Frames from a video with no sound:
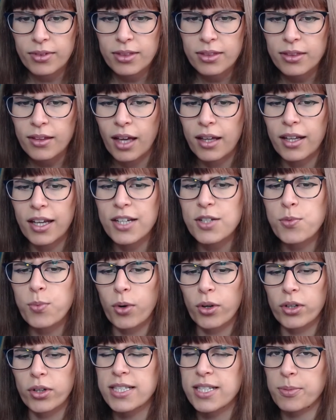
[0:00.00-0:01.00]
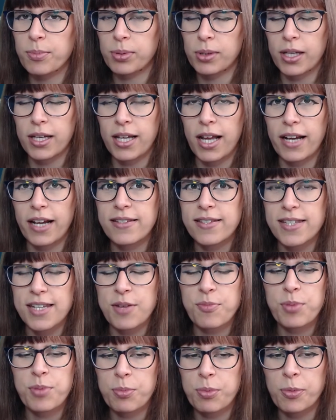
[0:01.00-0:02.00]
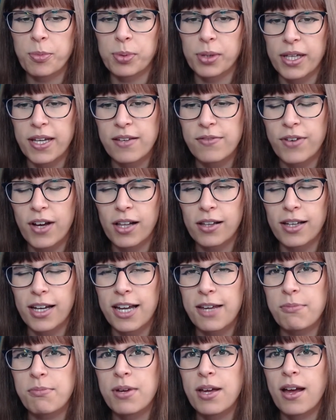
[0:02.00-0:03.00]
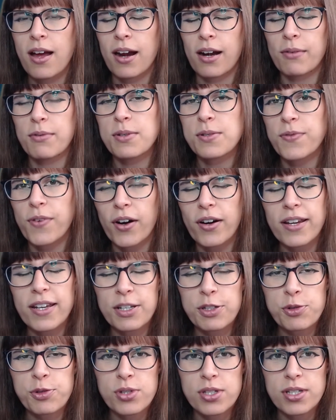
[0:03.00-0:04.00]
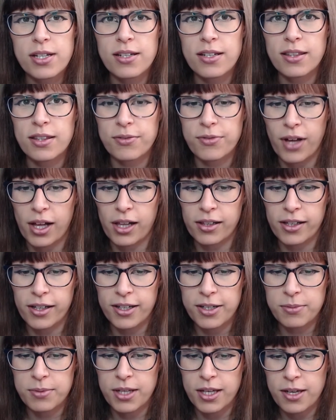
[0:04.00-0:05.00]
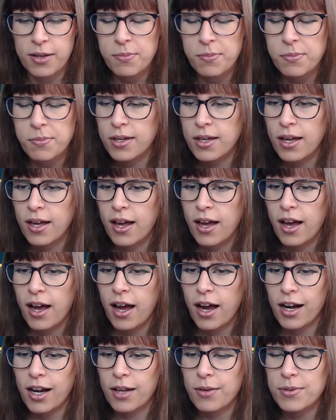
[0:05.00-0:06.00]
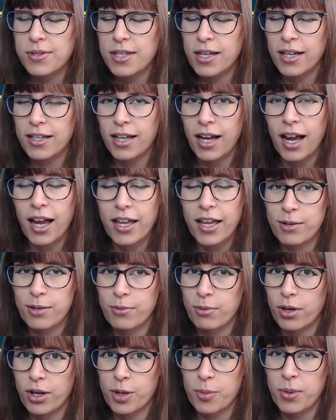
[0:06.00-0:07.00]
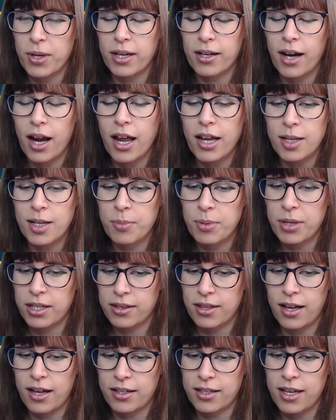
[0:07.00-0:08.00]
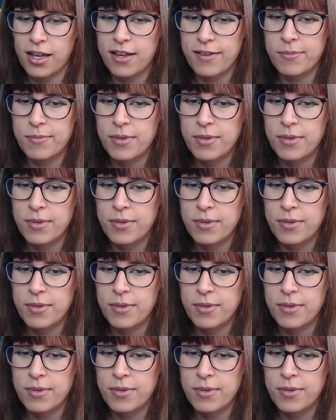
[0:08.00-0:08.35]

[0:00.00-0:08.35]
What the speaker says: And I'd seen people play Valheim, and I was very interested in the Valheim game. And I was like, I know what I'm going to pick that game.